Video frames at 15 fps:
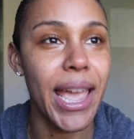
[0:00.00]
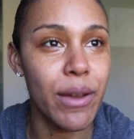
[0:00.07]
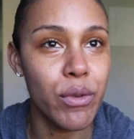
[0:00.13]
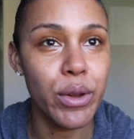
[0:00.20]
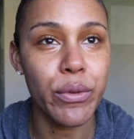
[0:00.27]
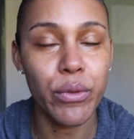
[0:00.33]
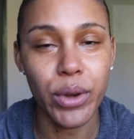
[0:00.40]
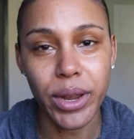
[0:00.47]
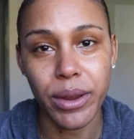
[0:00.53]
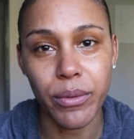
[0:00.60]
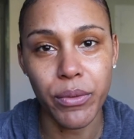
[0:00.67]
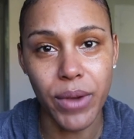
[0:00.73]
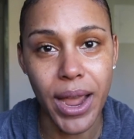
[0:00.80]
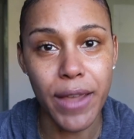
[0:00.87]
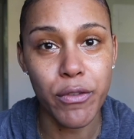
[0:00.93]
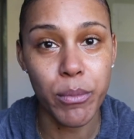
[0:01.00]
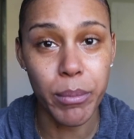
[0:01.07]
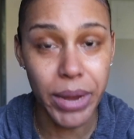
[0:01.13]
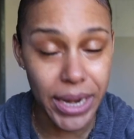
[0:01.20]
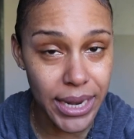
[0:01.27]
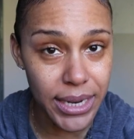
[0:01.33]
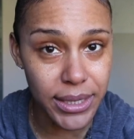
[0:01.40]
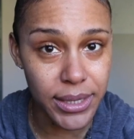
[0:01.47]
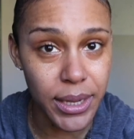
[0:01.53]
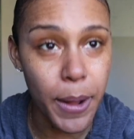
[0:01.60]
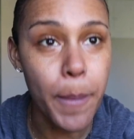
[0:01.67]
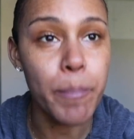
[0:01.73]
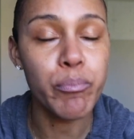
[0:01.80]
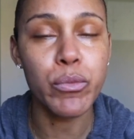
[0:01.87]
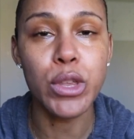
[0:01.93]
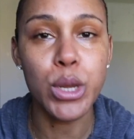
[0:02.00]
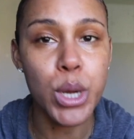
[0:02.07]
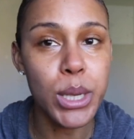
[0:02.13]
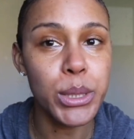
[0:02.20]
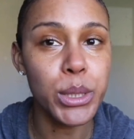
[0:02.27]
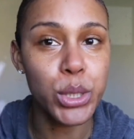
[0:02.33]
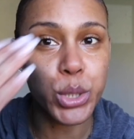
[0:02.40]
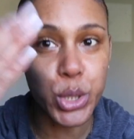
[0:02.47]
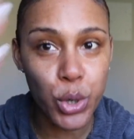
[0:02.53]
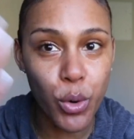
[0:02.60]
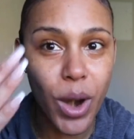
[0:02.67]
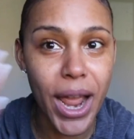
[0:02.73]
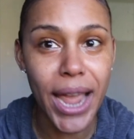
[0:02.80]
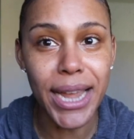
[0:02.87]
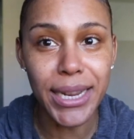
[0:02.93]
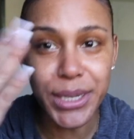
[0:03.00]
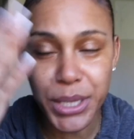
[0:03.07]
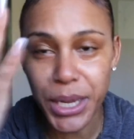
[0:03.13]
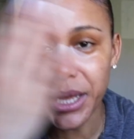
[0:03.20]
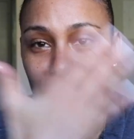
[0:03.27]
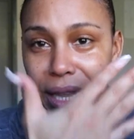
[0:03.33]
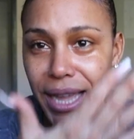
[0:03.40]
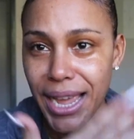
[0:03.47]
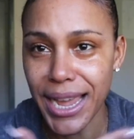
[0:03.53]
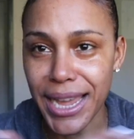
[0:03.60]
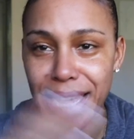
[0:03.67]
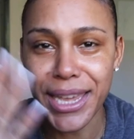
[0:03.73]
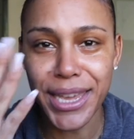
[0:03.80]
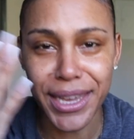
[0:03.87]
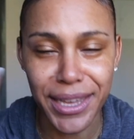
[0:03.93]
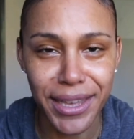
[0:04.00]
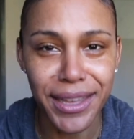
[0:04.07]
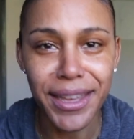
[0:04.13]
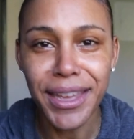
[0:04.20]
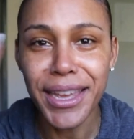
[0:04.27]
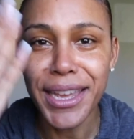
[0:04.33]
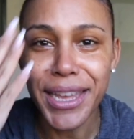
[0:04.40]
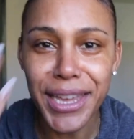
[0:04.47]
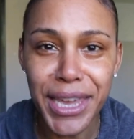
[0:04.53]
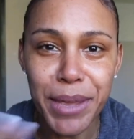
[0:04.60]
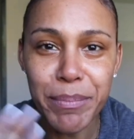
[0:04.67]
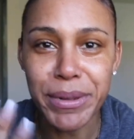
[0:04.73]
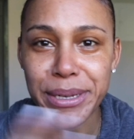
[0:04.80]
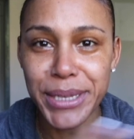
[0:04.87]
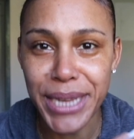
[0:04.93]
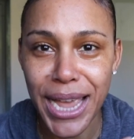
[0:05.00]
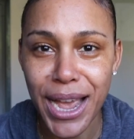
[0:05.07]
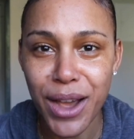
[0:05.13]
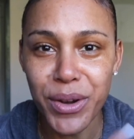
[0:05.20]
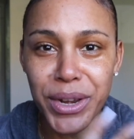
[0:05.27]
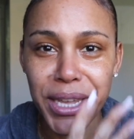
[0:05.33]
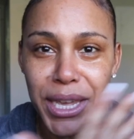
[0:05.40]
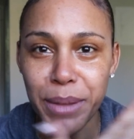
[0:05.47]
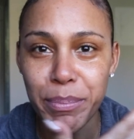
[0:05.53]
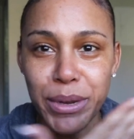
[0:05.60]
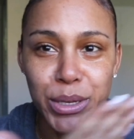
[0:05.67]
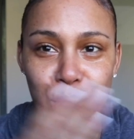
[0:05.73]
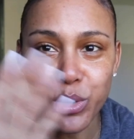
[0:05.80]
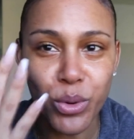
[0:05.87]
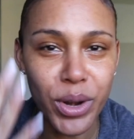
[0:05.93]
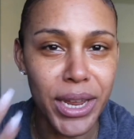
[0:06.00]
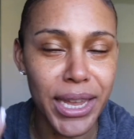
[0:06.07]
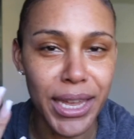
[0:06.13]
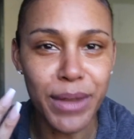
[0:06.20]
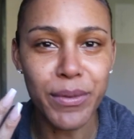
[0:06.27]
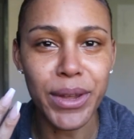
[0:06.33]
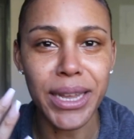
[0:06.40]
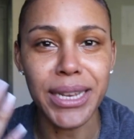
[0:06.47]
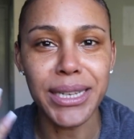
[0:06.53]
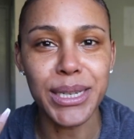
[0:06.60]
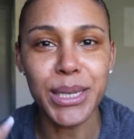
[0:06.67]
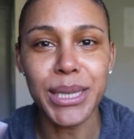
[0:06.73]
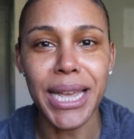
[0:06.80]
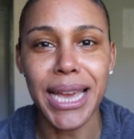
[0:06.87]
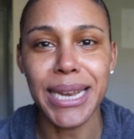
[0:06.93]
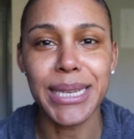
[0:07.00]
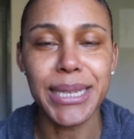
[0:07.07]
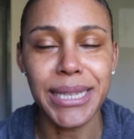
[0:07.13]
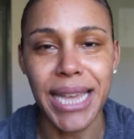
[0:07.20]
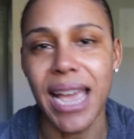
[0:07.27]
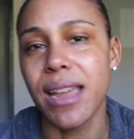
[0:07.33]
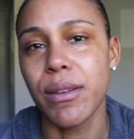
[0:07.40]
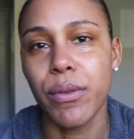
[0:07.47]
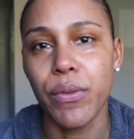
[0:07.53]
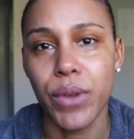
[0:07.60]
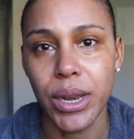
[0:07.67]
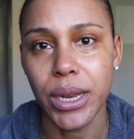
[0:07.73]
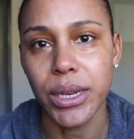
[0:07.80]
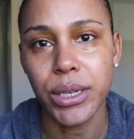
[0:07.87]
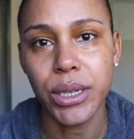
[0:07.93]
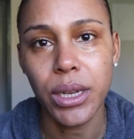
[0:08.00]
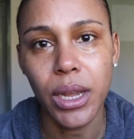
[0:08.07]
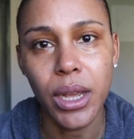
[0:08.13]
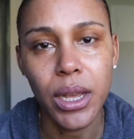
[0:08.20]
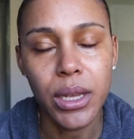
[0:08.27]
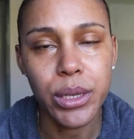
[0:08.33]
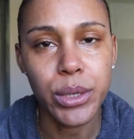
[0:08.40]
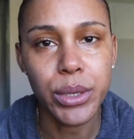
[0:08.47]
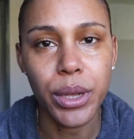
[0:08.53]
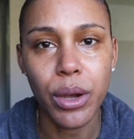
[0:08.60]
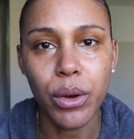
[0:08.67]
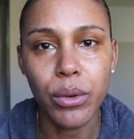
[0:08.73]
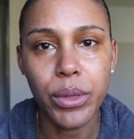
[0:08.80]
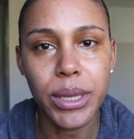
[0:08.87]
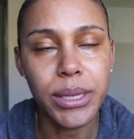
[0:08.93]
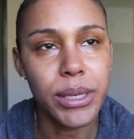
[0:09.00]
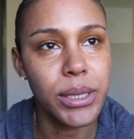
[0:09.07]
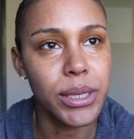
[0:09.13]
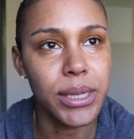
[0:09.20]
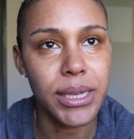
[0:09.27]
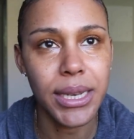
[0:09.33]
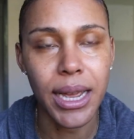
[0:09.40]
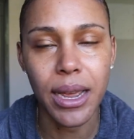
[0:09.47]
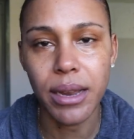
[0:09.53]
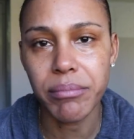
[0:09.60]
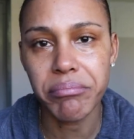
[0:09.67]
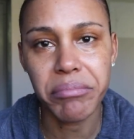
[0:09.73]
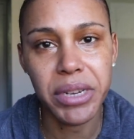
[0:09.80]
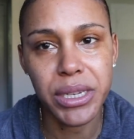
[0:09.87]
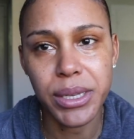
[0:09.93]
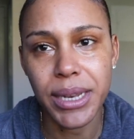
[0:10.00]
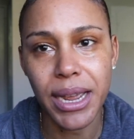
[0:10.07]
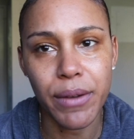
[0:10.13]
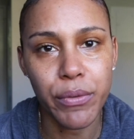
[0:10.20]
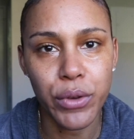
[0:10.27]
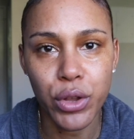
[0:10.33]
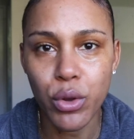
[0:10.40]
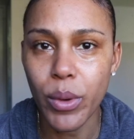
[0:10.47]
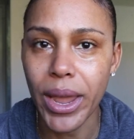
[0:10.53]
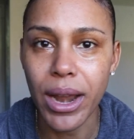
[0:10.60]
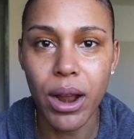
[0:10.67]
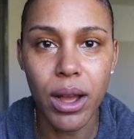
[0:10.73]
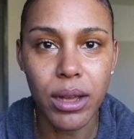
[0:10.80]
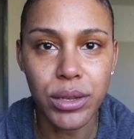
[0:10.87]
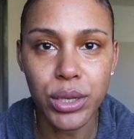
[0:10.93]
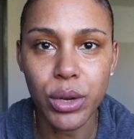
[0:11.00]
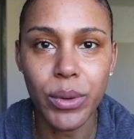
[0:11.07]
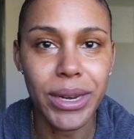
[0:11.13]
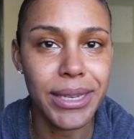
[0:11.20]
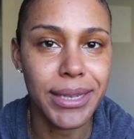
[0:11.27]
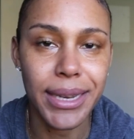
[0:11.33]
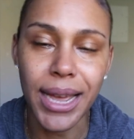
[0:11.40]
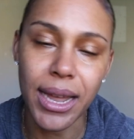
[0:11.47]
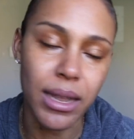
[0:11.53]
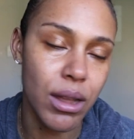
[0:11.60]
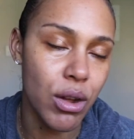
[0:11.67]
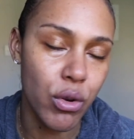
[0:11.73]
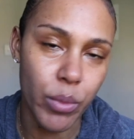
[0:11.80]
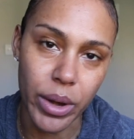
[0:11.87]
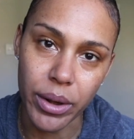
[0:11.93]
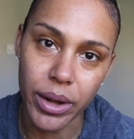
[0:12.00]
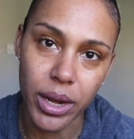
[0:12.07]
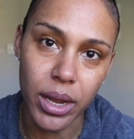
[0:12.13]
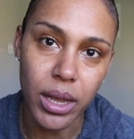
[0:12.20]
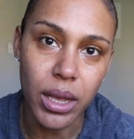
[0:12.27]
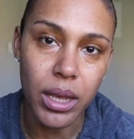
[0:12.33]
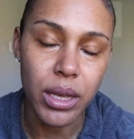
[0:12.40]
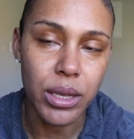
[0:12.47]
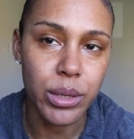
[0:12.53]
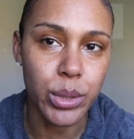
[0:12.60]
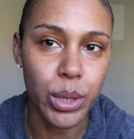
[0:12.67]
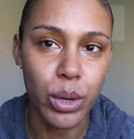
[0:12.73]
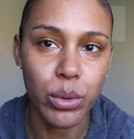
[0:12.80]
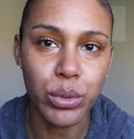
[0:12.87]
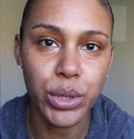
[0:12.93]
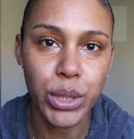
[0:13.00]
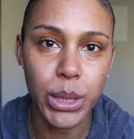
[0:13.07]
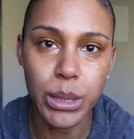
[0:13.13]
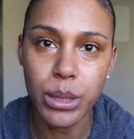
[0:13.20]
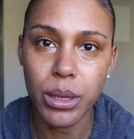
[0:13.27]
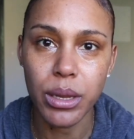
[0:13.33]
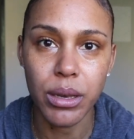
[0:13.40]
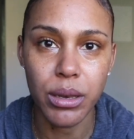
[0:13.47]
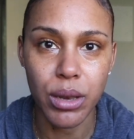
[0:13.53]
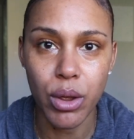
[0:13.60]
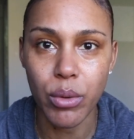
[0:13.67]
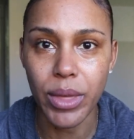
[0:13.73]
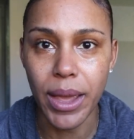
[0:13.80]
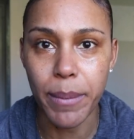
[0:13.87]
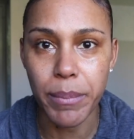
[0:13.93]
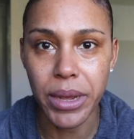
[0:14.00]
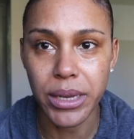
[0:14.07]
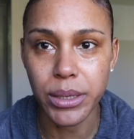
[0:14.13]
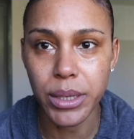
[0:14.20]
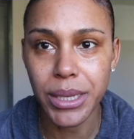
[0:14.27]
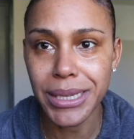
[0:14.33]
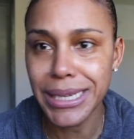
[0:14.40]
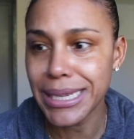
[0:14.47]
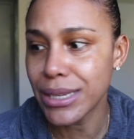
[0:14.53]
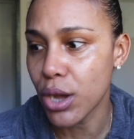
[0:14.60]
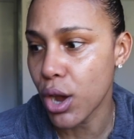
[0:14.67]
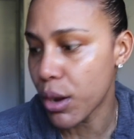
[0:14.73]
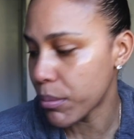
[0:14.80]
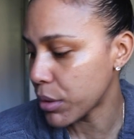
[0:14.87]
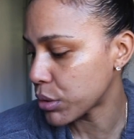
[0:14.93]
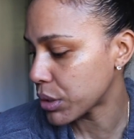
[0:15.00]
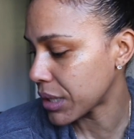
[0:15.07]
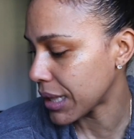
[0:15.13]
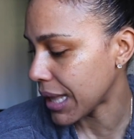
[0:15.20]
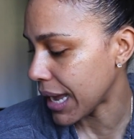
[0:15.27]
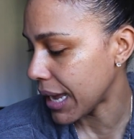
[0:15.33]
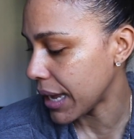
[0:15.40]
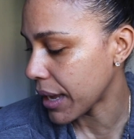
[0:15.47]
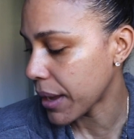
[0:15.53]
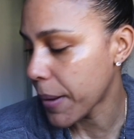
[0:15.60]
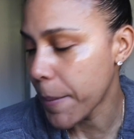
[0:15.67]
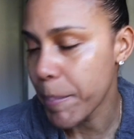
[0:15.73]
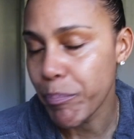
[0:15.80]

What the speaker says: every freaking 5 minutes just to try to like keep it down, keep it sort of even just at a satin finish. So this is just not, it's not for you. And also it is not long wearing. So just know that much. This is almost like